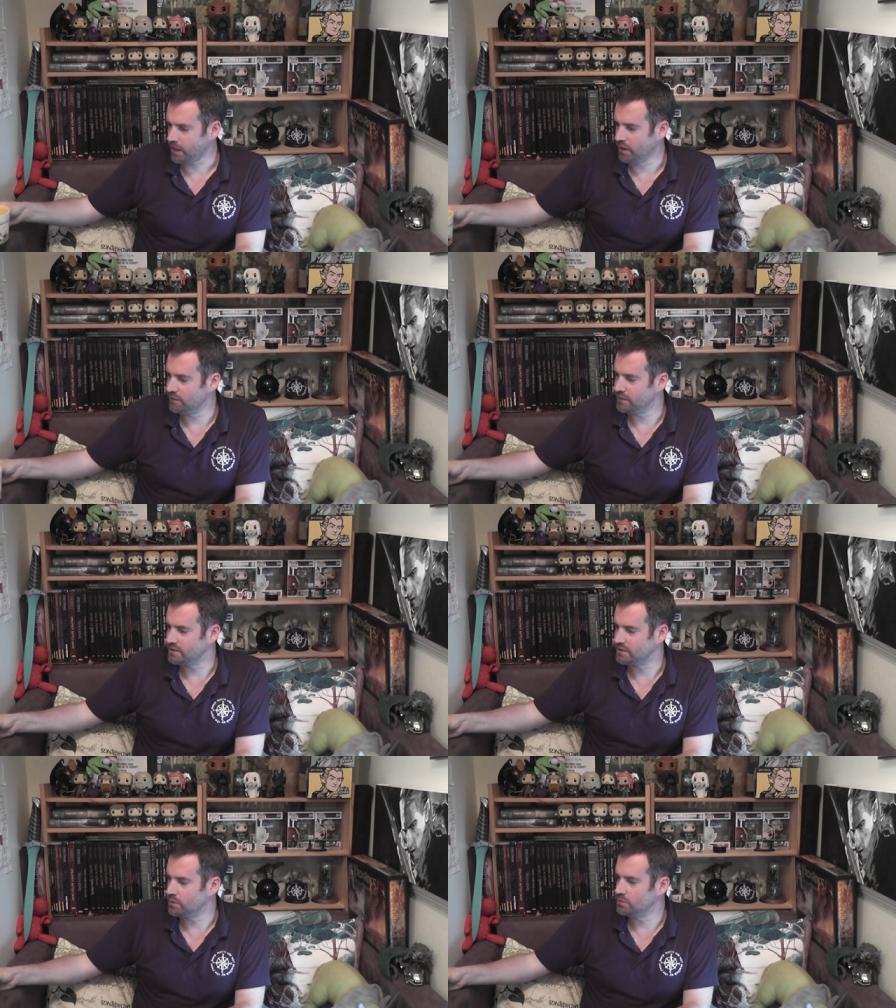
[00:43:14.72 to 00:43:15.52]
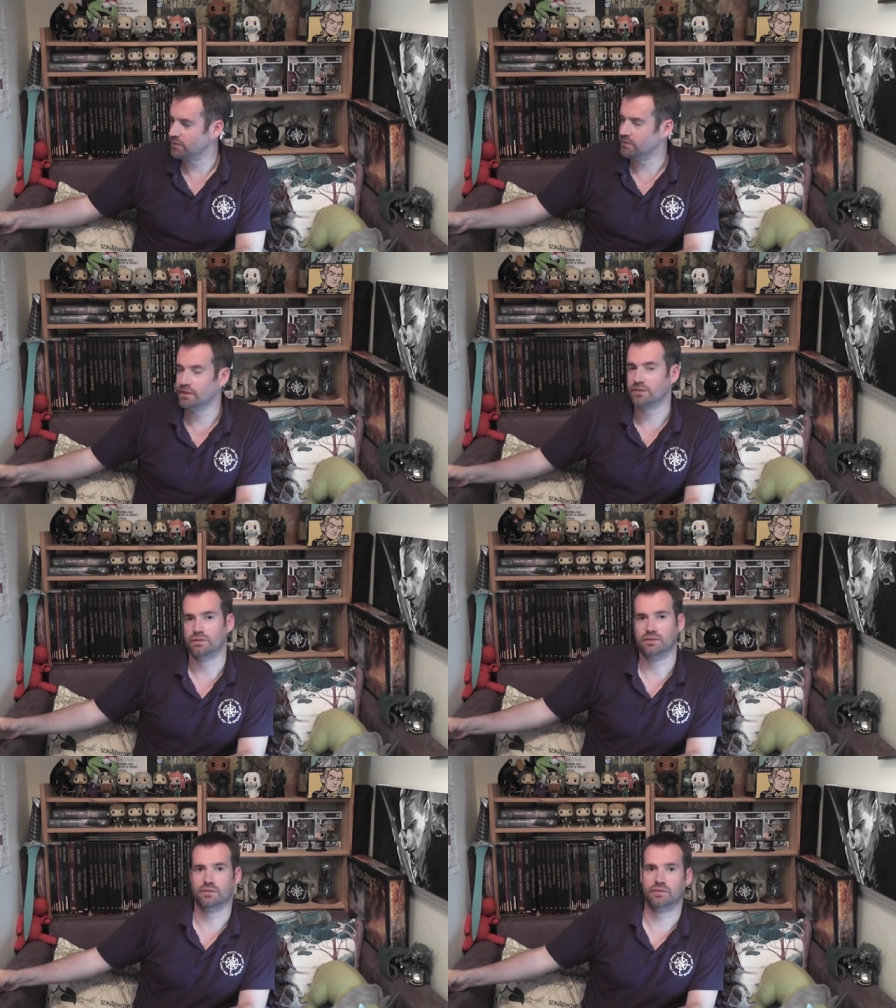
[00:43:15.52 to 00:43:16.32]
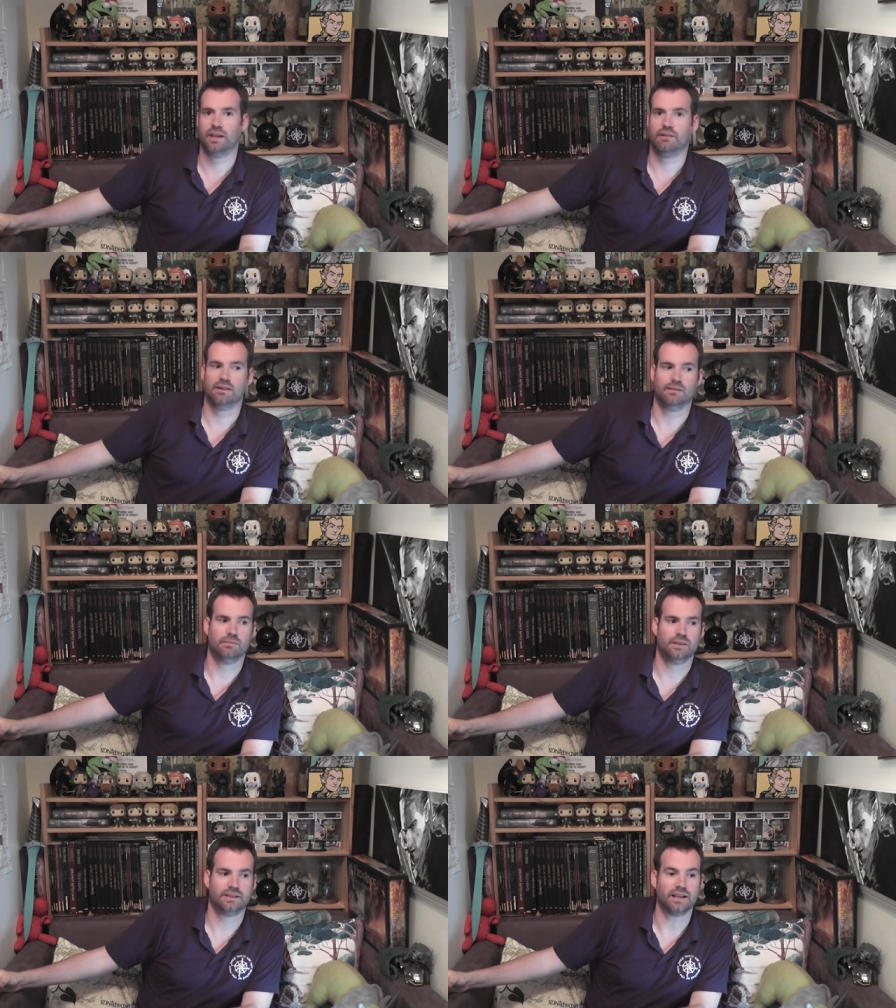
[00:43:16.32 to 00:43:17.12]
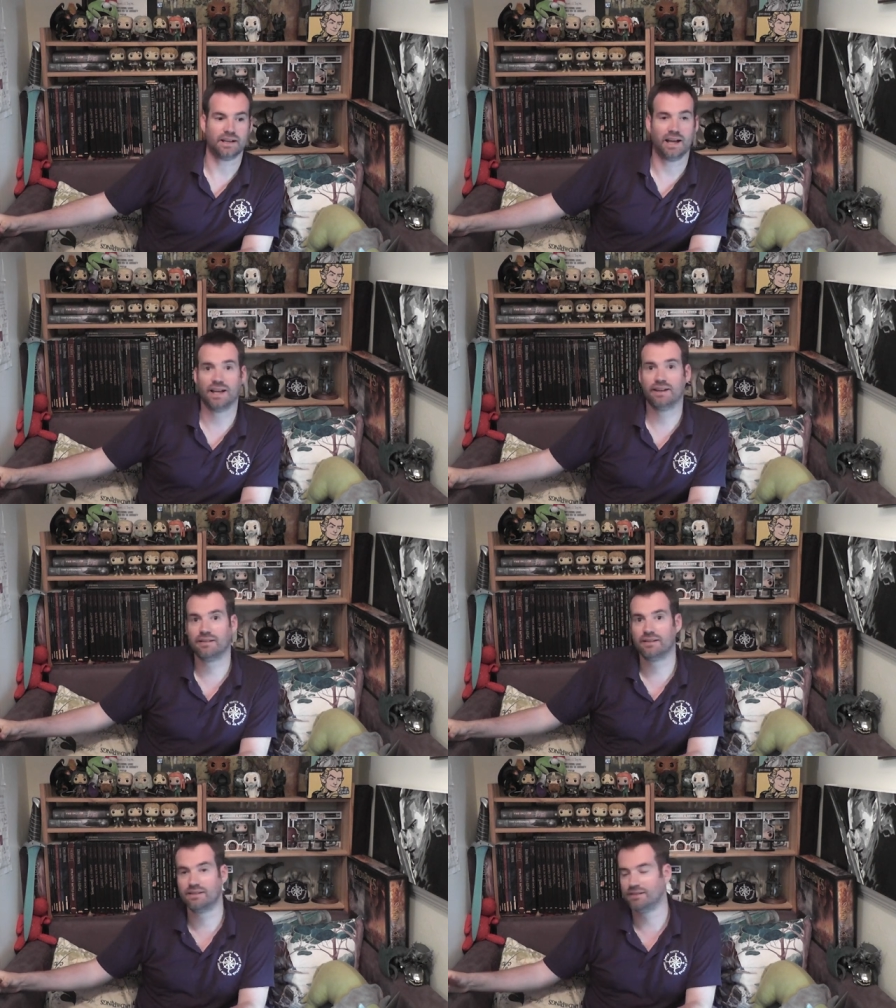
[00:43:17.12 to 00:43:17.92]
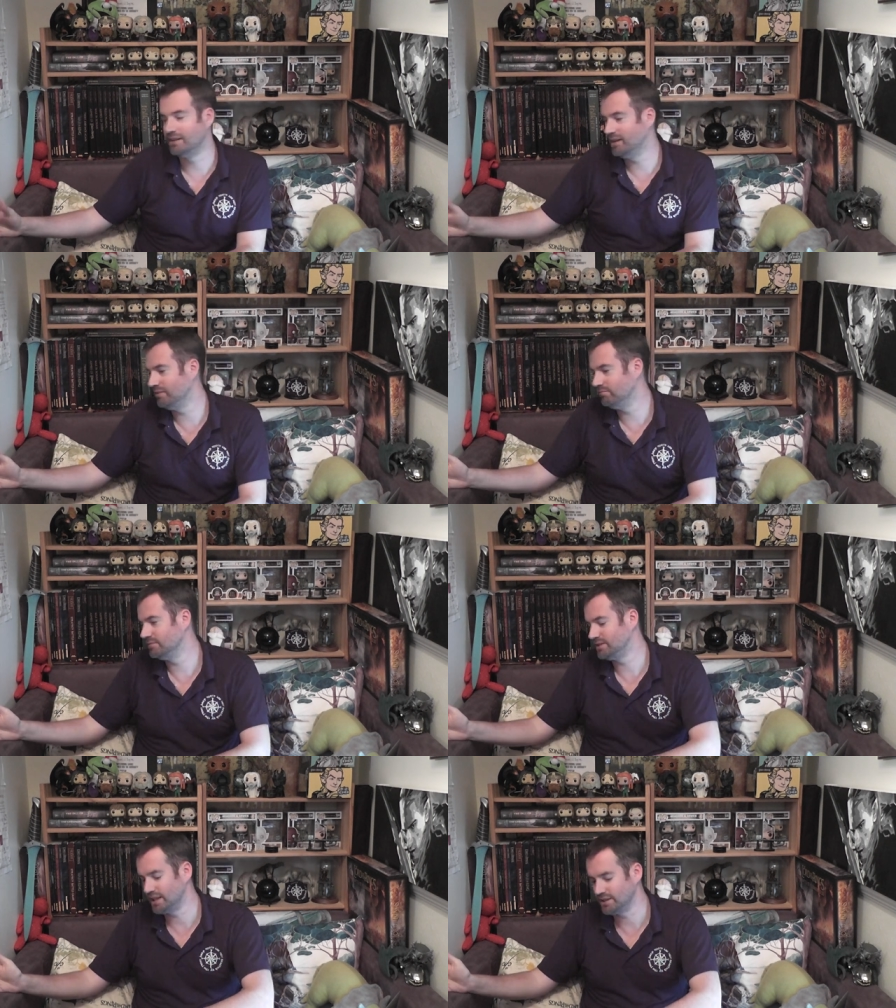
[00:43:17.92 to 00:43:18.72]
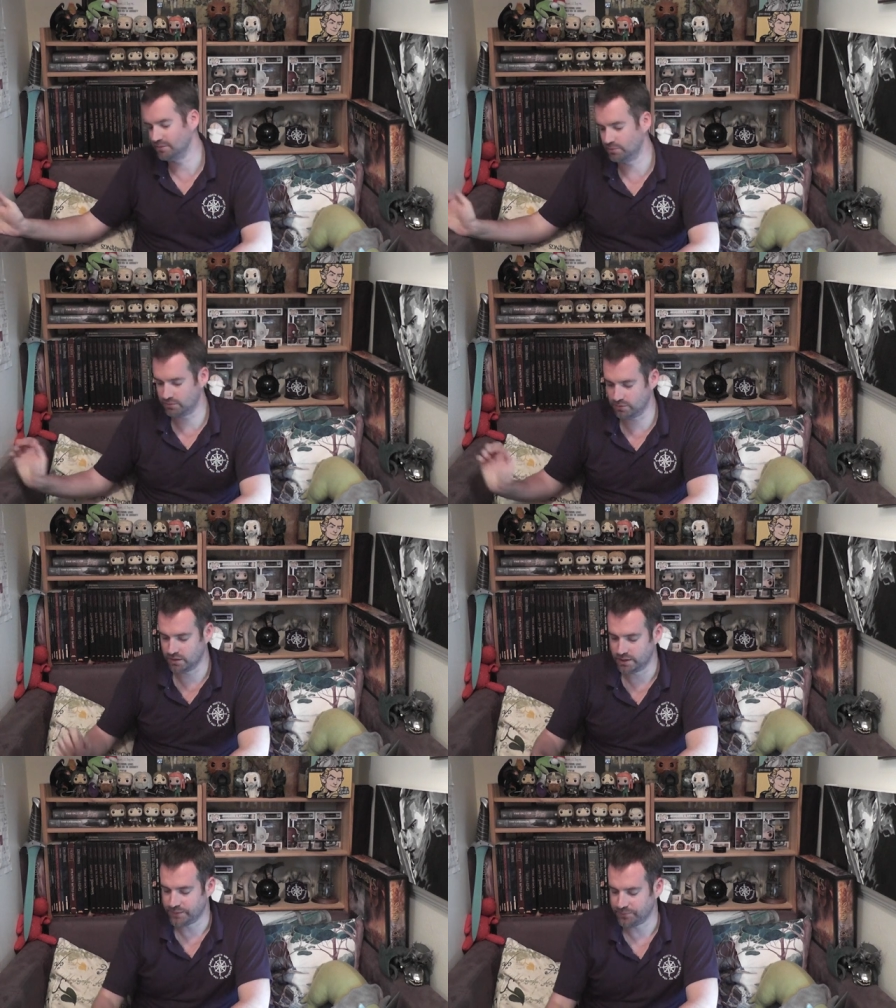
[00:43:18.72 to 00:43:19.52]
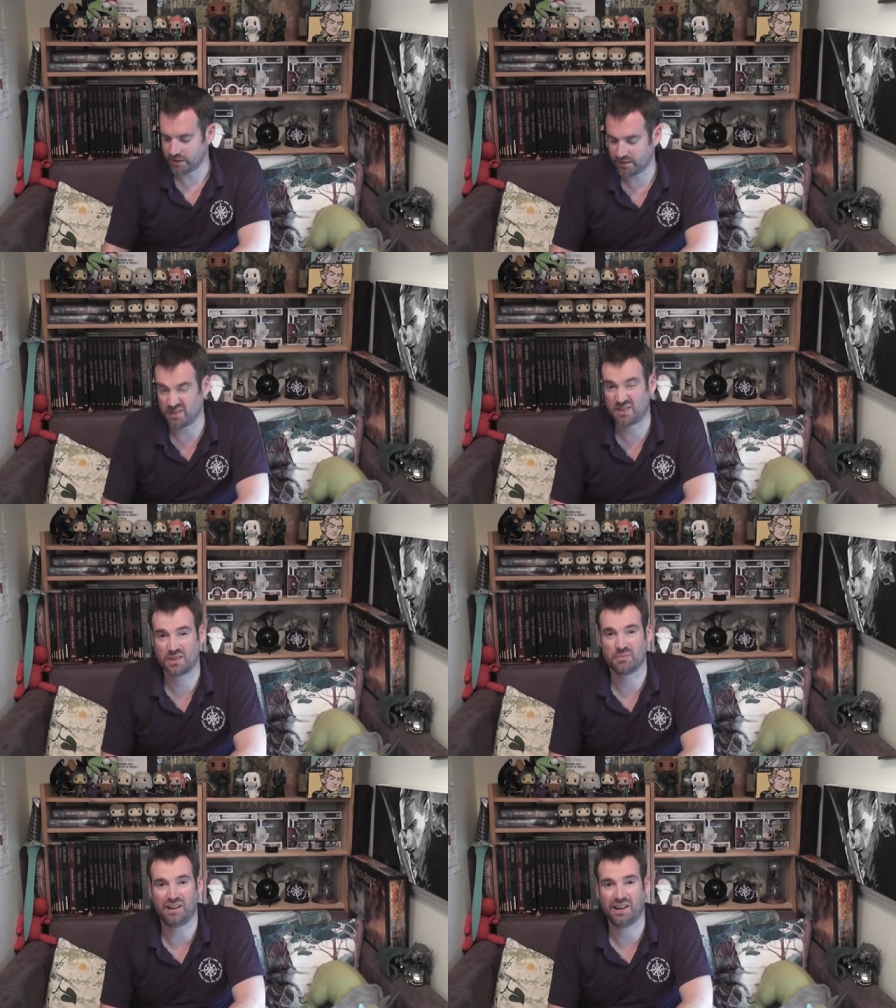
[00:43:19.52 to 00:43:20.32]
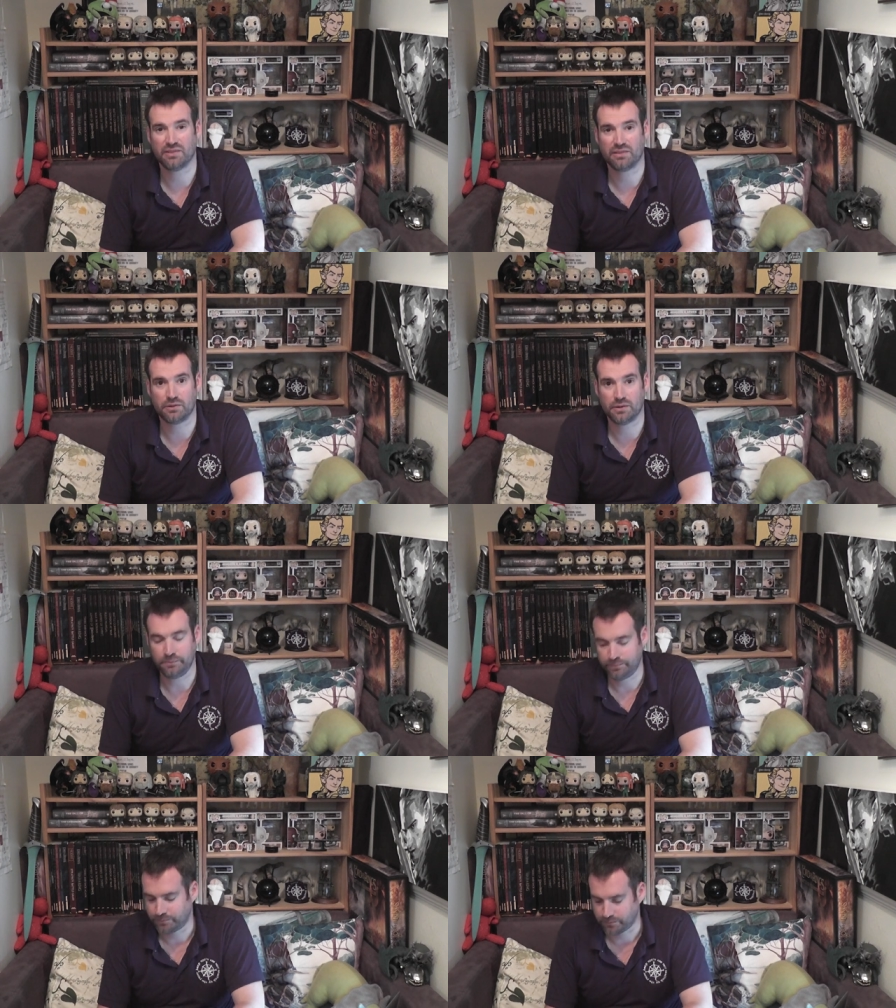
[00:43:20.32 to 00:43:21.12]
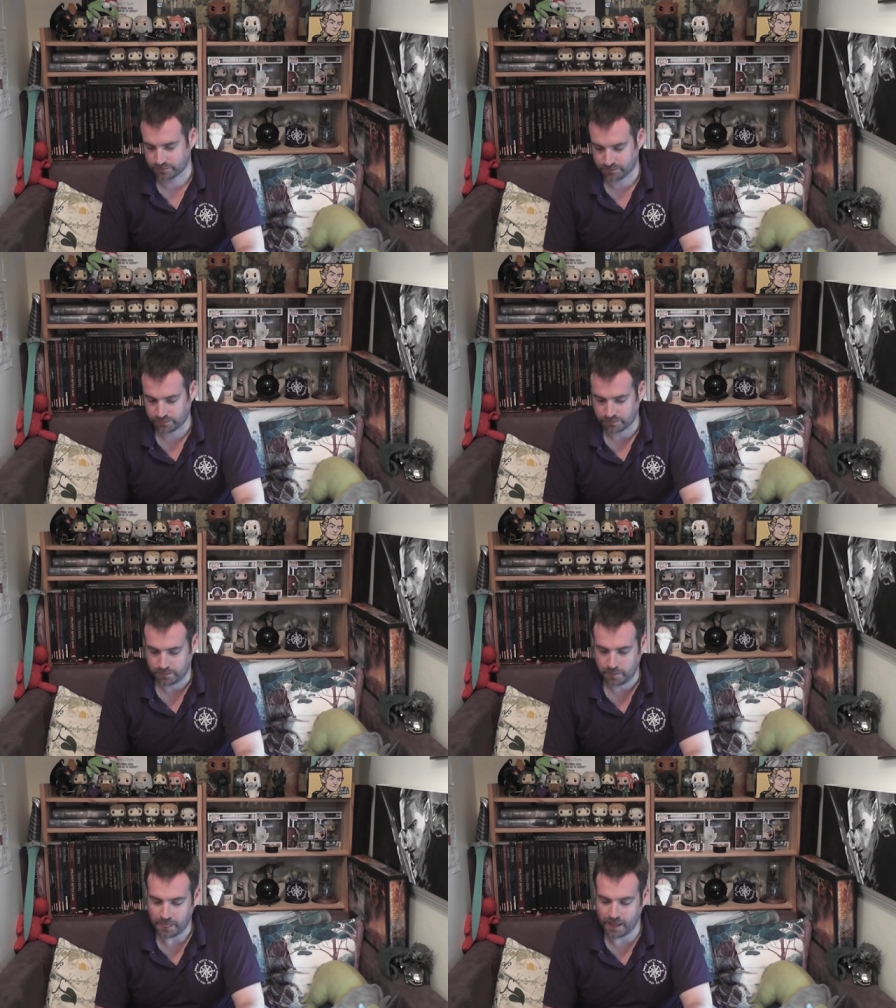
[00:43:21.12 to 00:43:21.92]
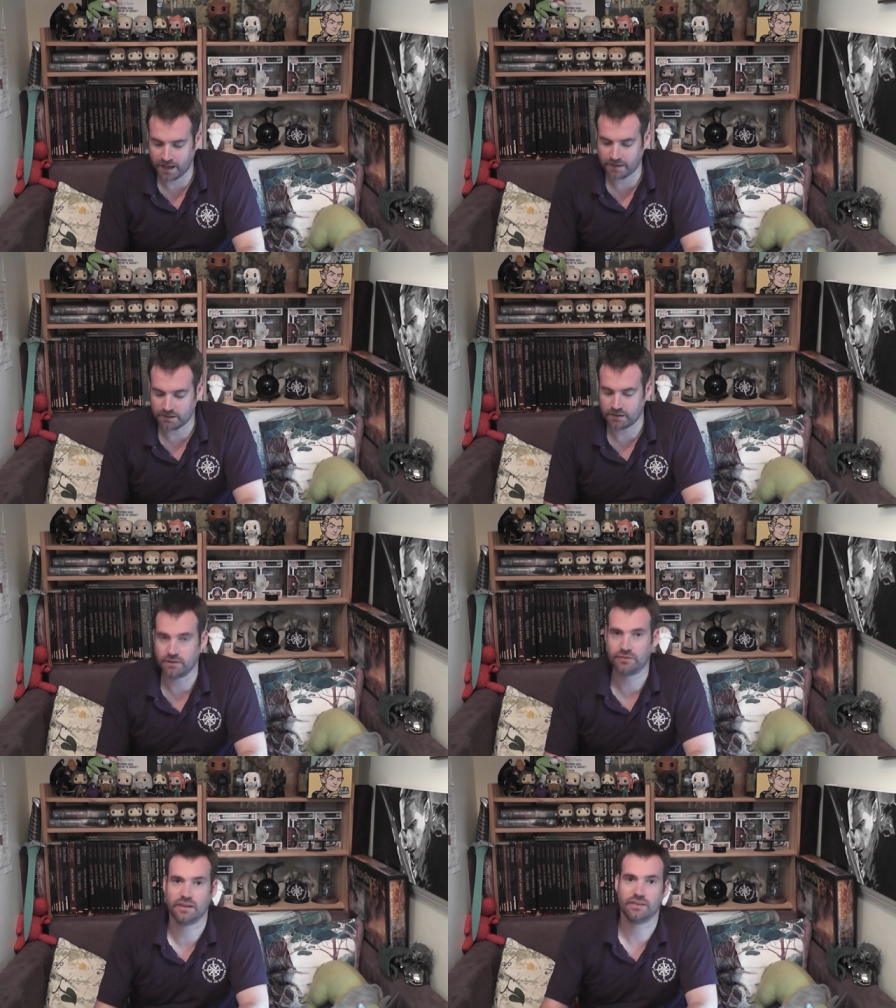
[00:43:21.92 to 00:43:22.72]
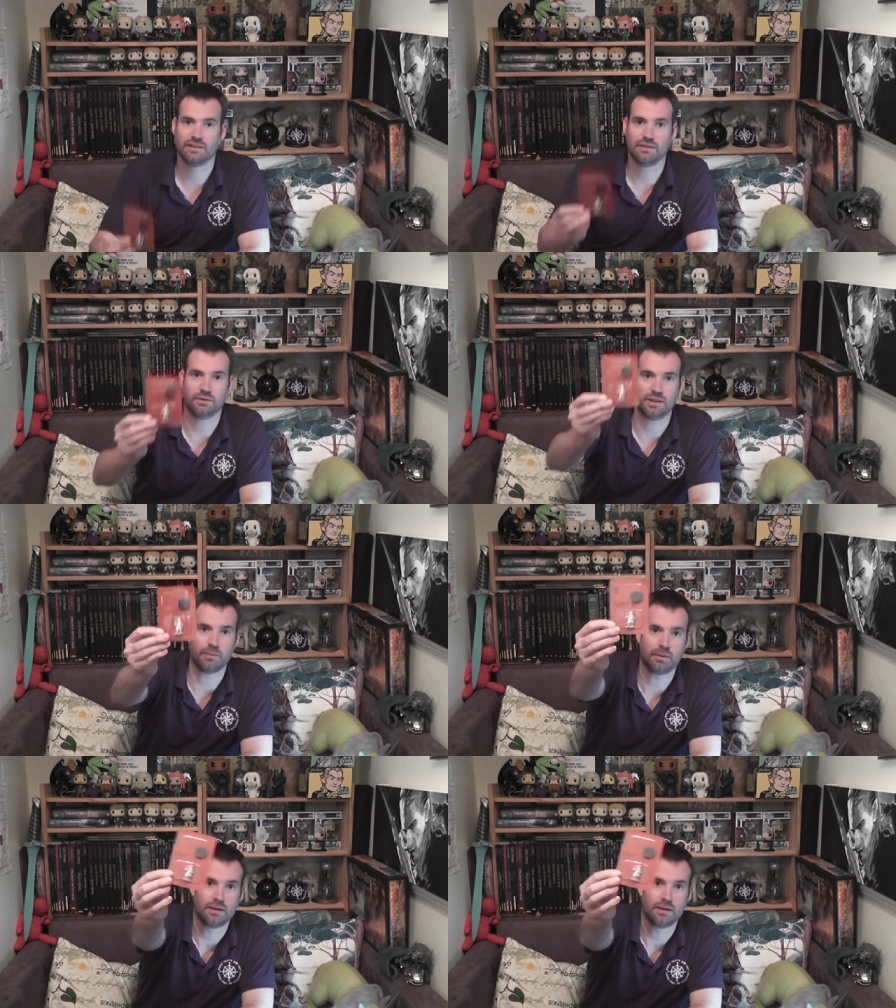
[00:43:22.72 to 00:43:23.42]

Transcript: And I've extolled the virtues of their um, second-hand um, section before, so I took a browse through, and I found this little chap.